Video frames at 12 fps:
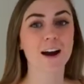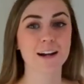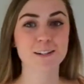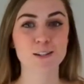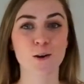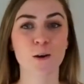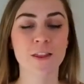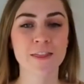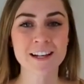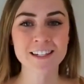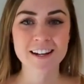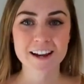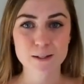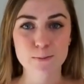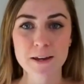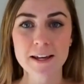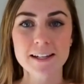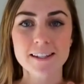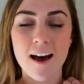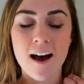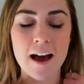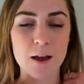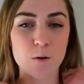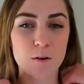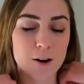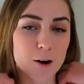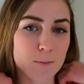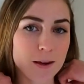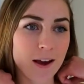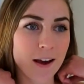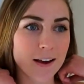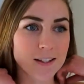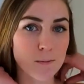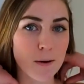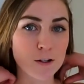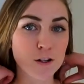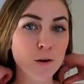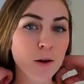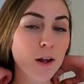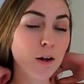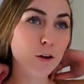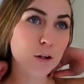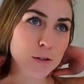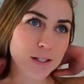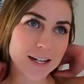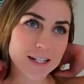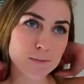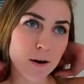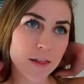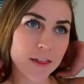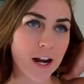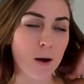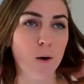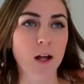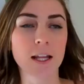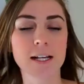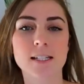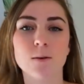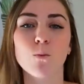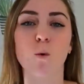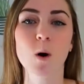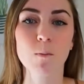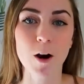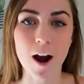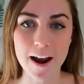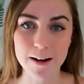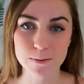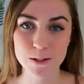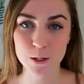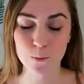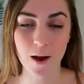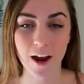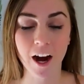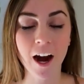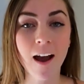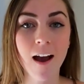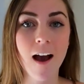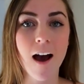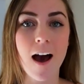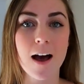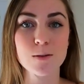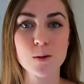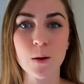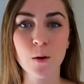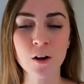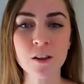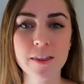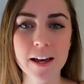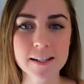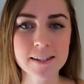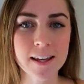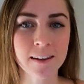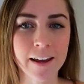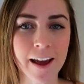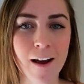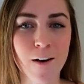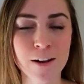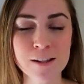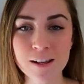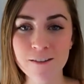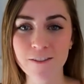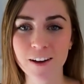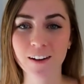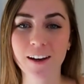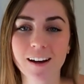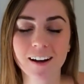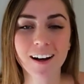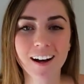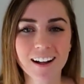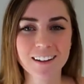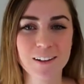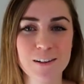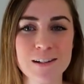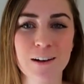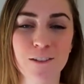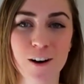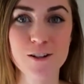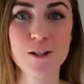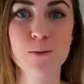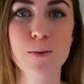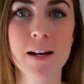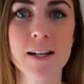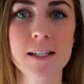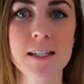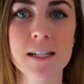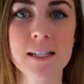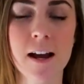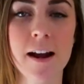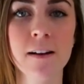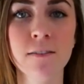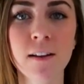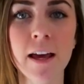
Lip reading: Alright, so this next piece I ordered because I'm actually going on a cruise next month and I want like some warmer items to wear. So I ordered this, and like I honestly feel like a little self-conscious because it's kind of